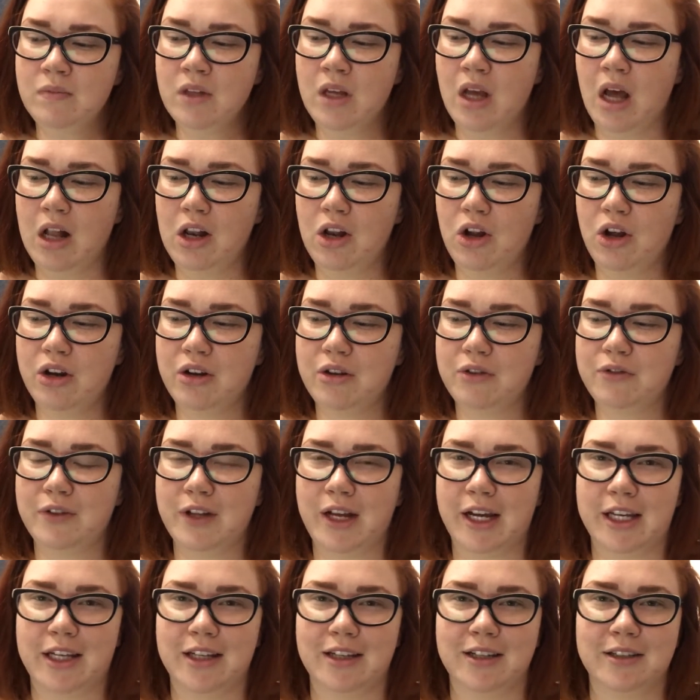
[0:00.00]
a lot of
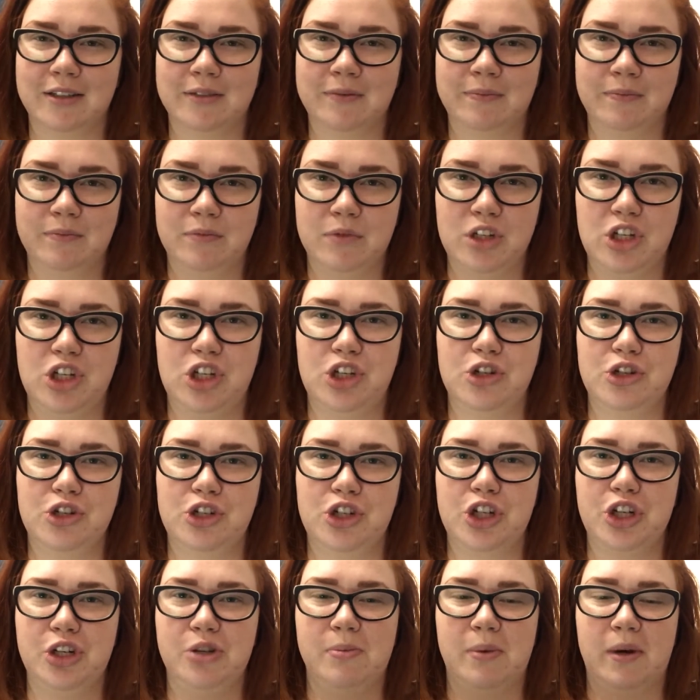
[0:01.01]
like
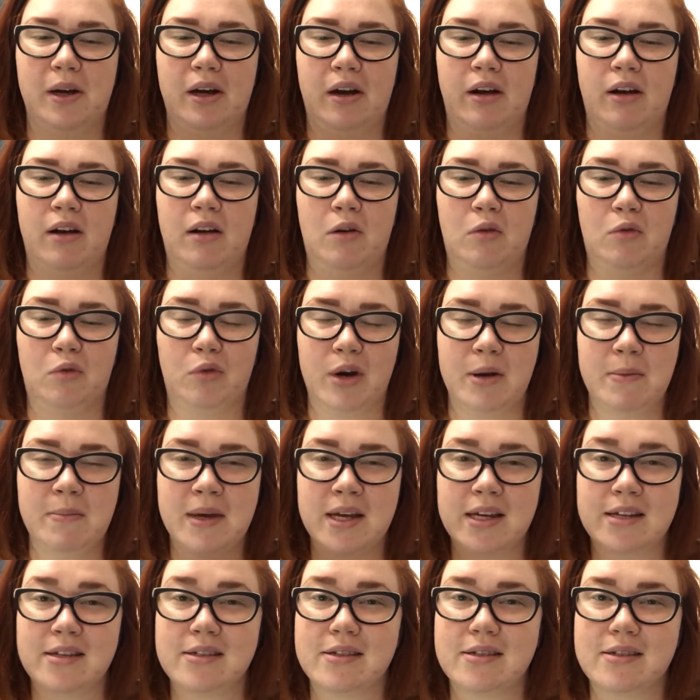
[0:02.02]
YouTuber
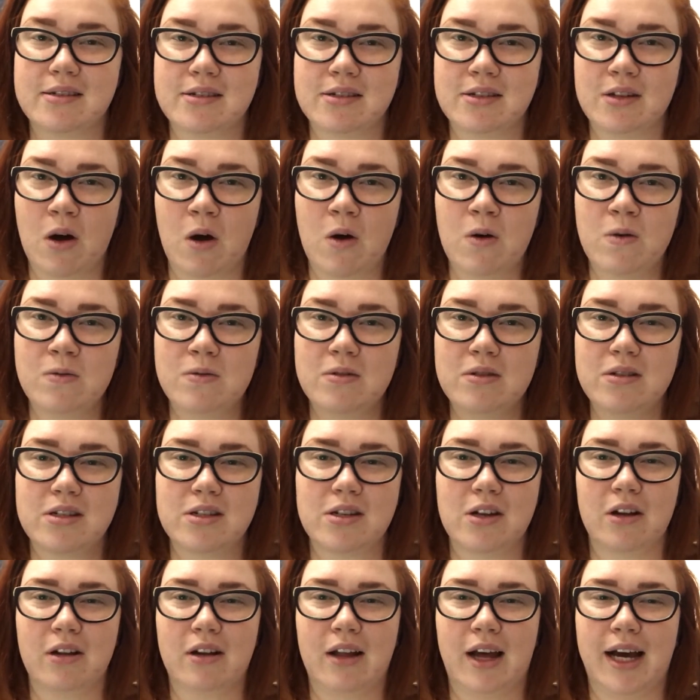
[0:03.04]
remix songs.
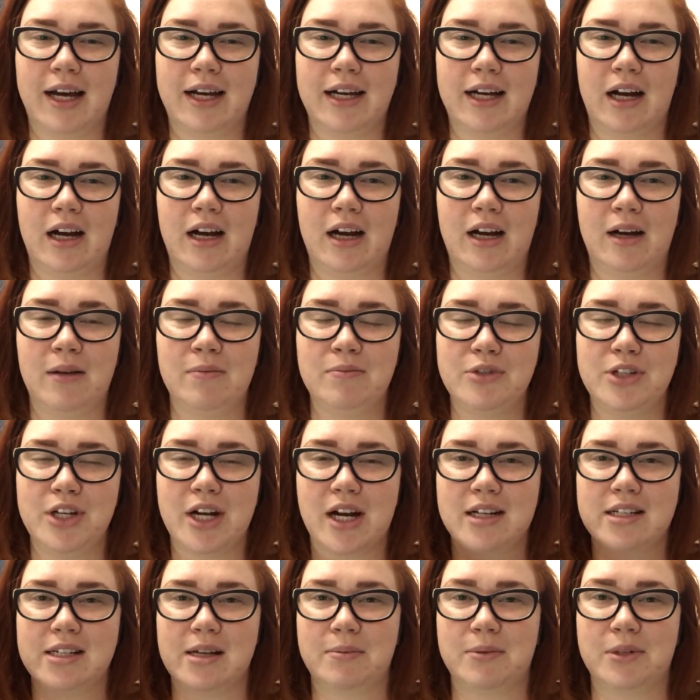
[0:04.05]
So like um,
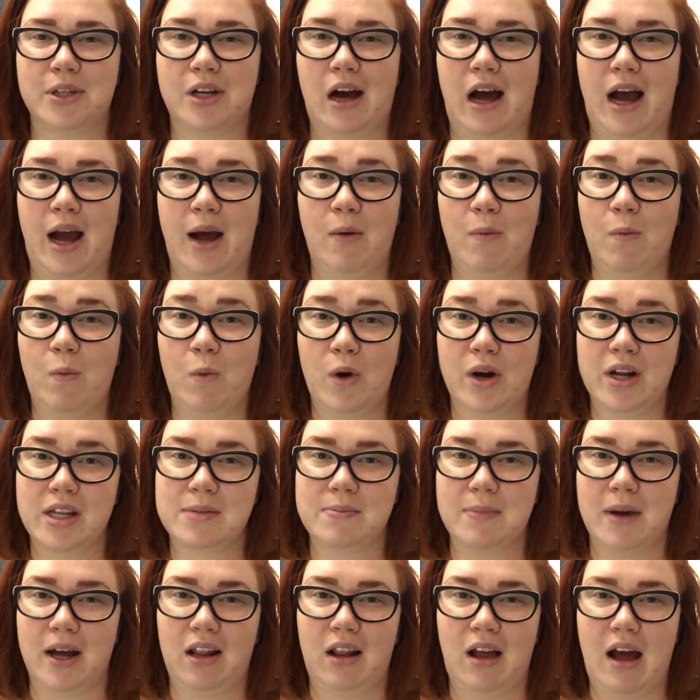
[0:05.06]
Jacksepticeye, What Is
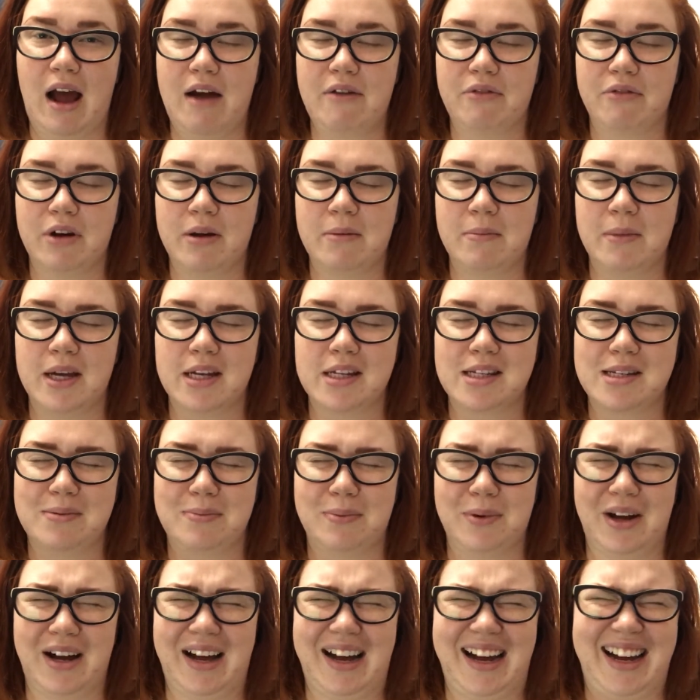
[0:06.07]
My Life remixed
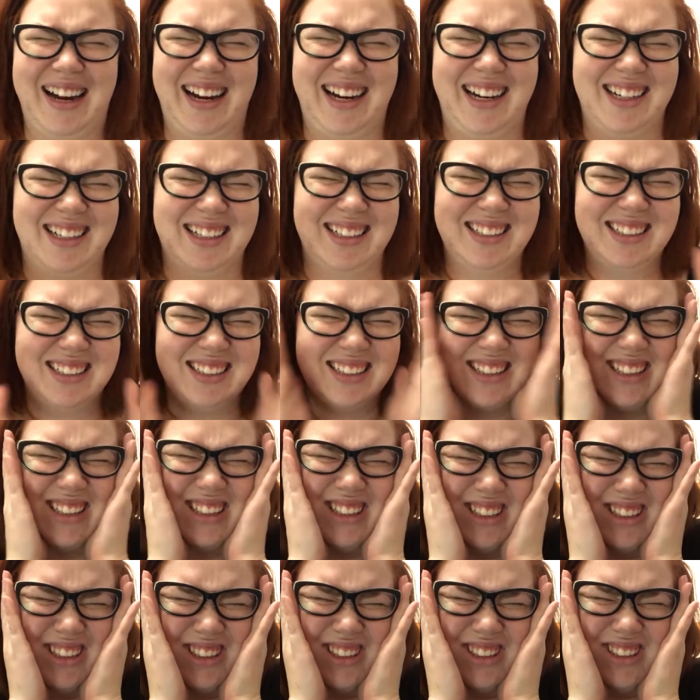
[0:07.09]
by,
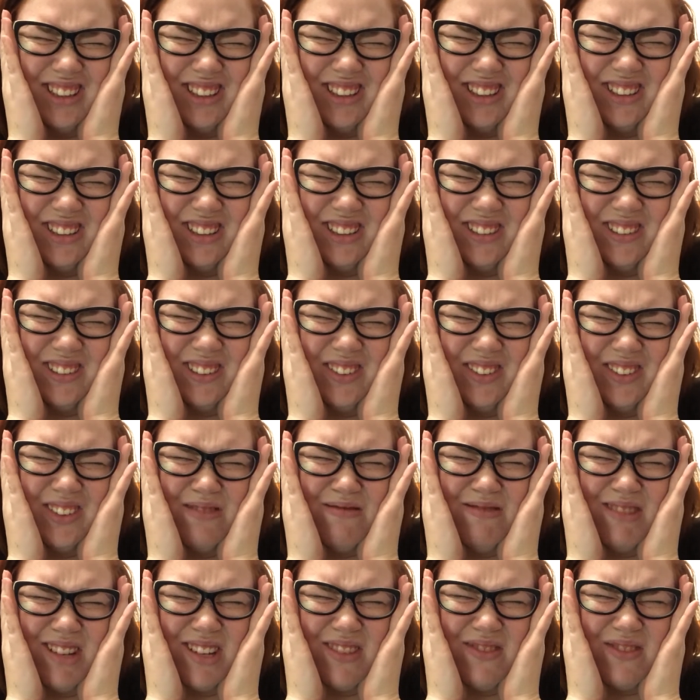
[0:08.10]
oh, I've
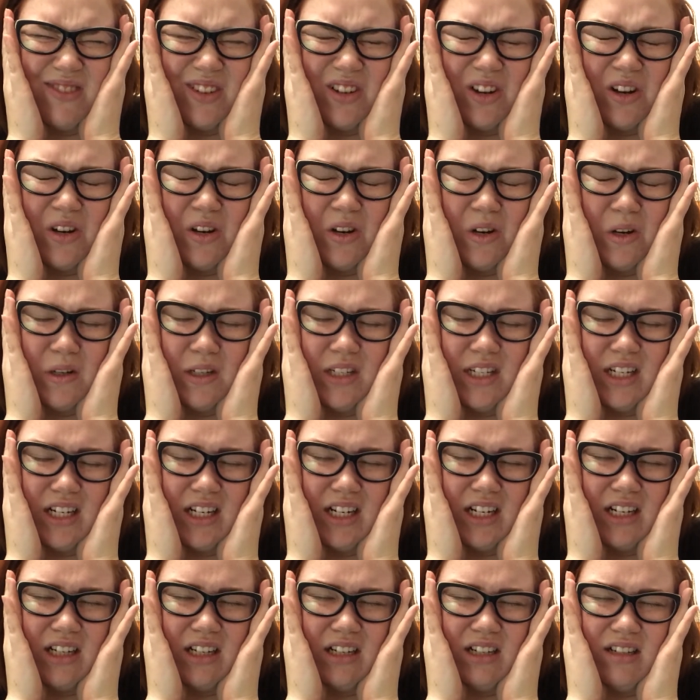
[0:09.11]
completely forgotten who did
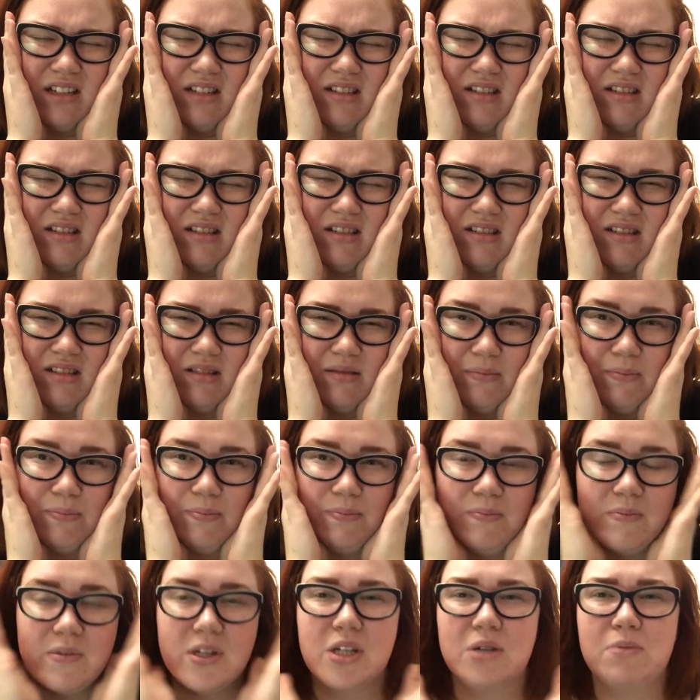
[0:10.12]
it.
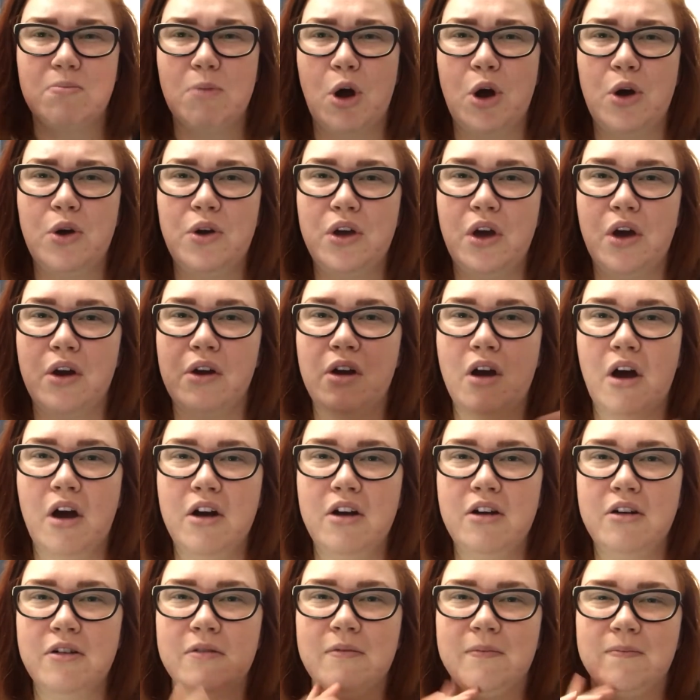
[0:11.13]

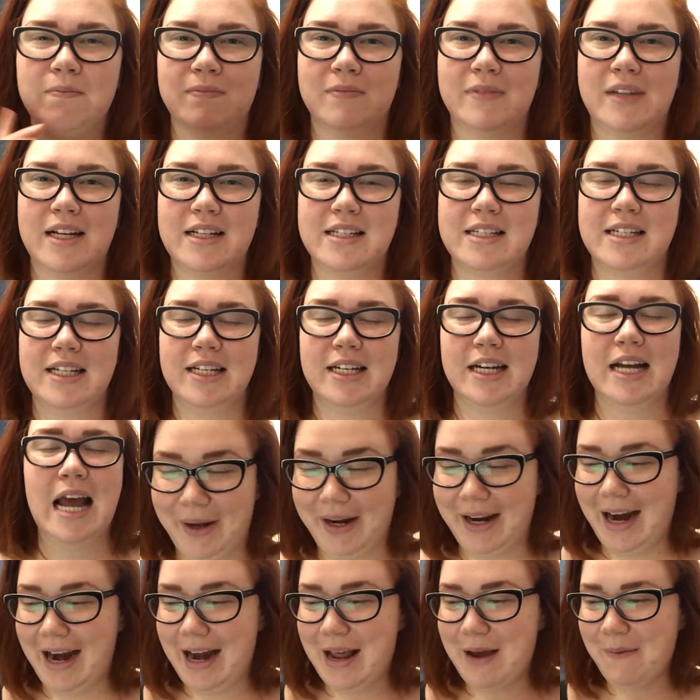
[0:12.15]
Schmoyoho? That's it.
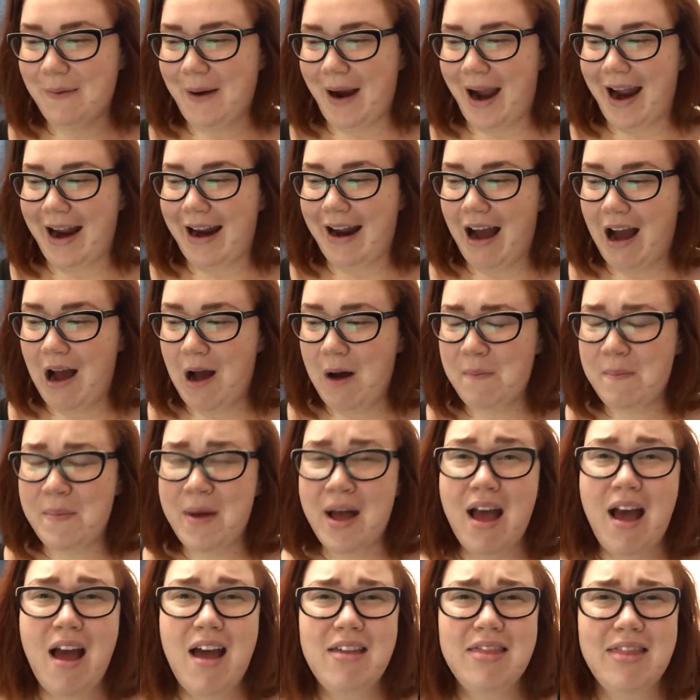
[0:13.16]
But anyway, um,
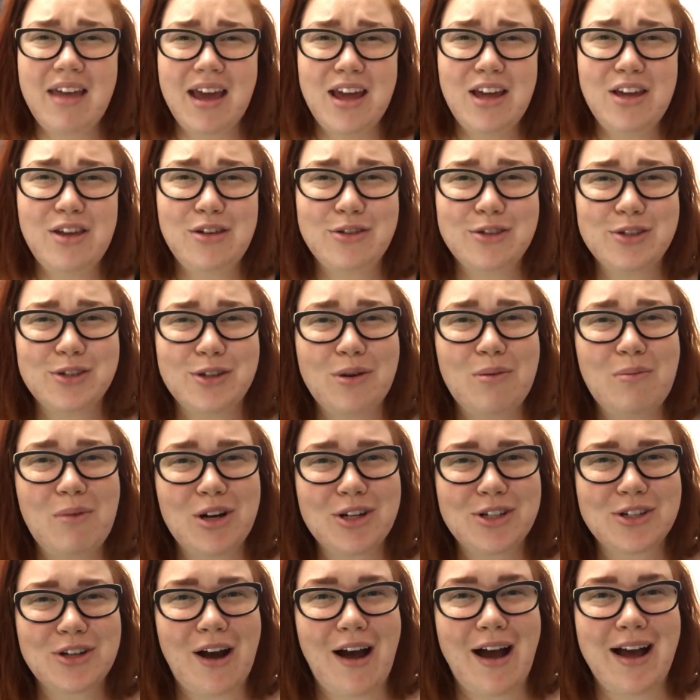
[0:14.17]
thank you so
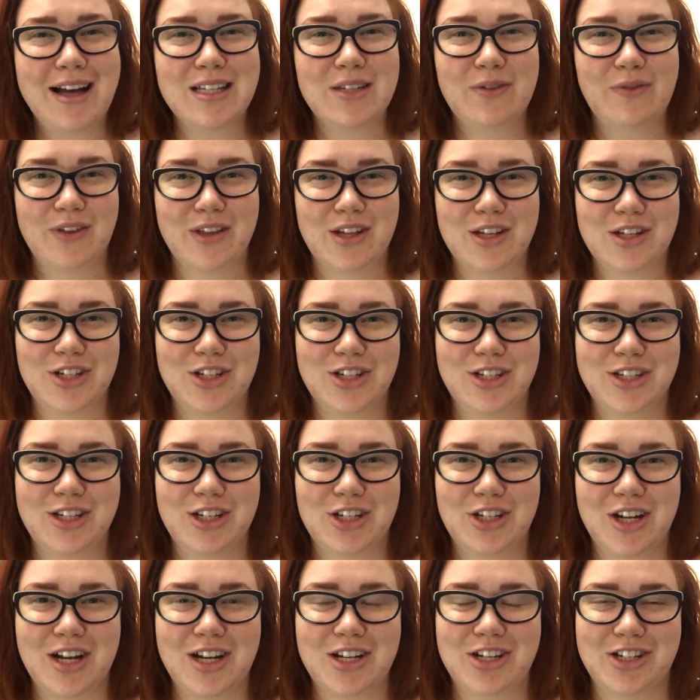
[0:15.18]
much guys for the
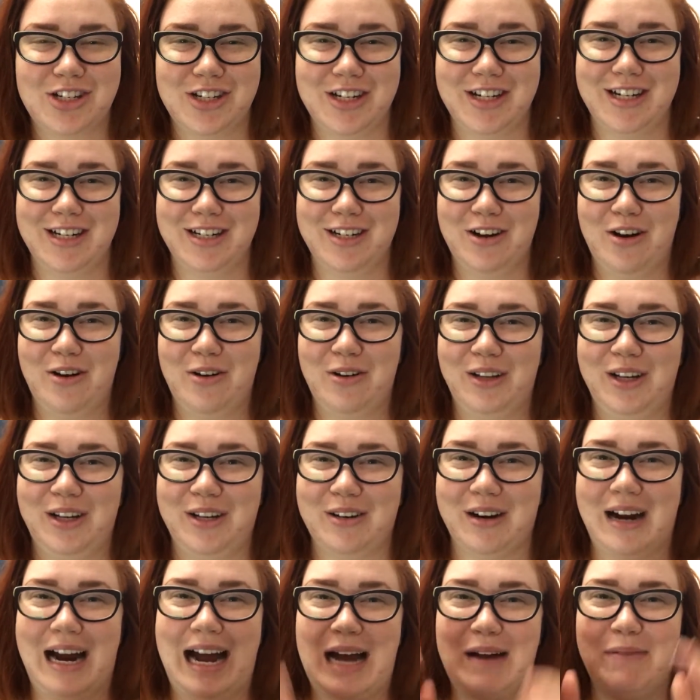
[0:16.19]
suggestion and holy
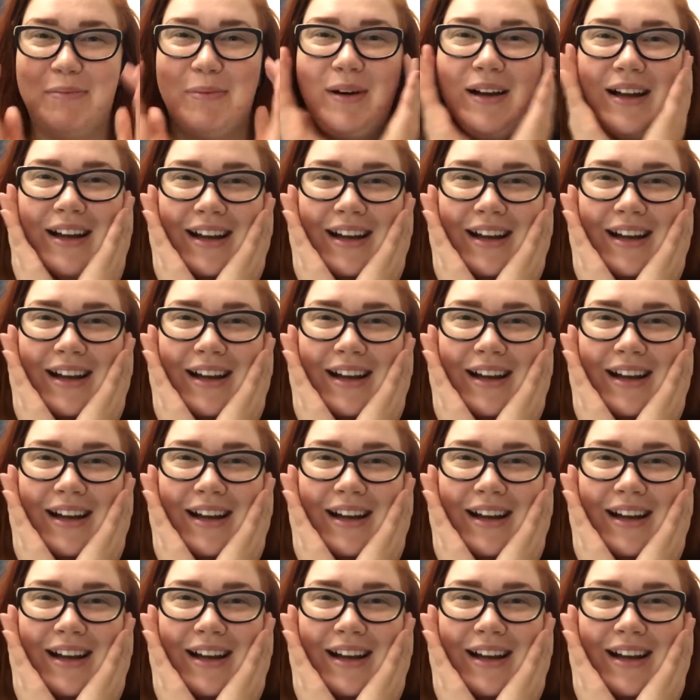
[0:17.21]
crap,